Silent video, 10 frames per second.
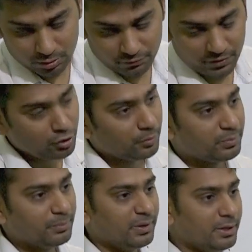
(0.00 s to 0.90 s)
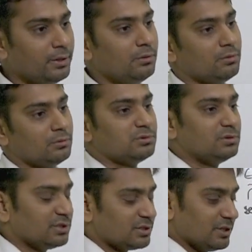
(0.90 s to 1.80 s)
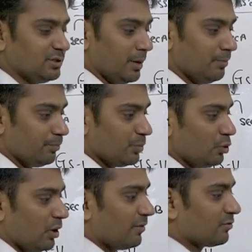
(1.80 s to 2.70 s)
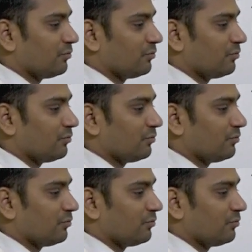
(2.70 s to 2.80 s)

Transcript: When you are preparing this exam, you have to